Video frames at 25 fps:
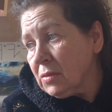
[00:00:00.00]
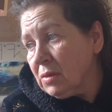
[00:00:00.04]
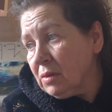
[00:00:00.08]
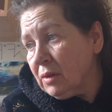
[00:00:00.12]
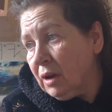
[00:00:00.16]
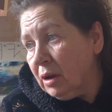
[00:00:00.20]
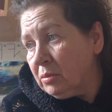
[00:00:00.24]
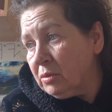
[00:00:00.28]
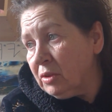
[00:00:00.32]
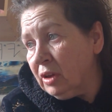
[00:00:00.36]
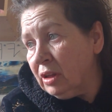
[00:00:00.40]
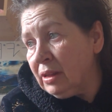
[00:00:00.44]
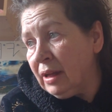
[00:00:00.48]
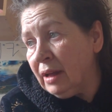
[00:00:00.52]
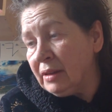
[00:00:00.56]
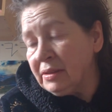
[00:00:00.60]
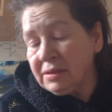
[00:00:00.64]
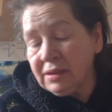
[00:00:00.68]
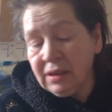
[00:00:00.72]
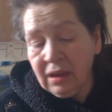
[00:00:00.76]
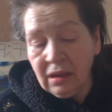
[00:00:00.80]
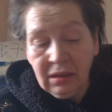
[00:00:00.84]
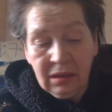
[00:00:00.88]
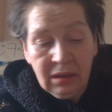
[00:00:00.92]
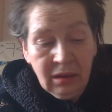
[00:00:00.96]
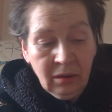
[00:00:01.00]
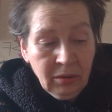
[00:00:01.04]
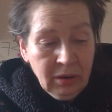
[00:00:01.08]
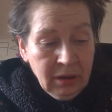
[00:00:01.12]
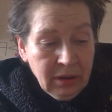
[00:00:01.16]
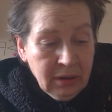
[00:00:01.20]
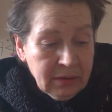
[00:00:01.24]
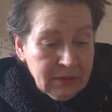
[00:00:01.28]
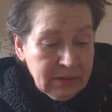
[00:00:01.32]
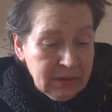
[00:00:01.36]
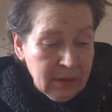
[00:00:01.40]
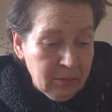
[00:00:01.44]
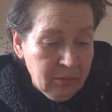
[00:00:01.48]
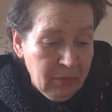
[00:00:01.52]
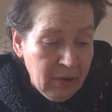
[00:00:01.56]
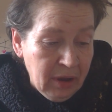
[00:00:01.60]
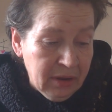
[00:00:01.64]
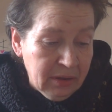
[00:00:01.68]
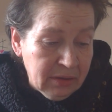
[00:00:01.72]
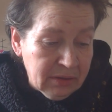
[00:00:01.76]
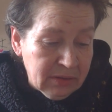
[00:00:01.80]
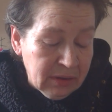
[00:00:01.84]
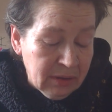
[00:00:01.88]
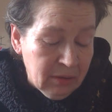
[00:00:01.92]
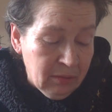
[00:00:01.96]
No, I'm not allowed to get guilty because it
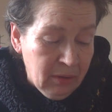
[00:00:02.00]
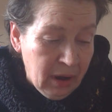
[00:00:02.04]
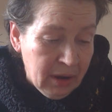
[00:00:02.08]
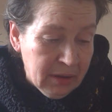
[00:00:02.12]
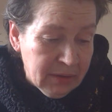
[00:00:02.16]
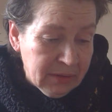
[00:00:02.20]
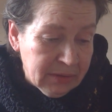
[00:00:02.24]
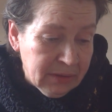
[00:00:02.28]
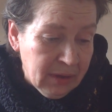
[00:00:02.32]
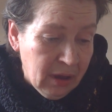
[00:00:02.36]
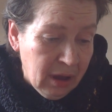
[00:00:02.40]
breaks Orion's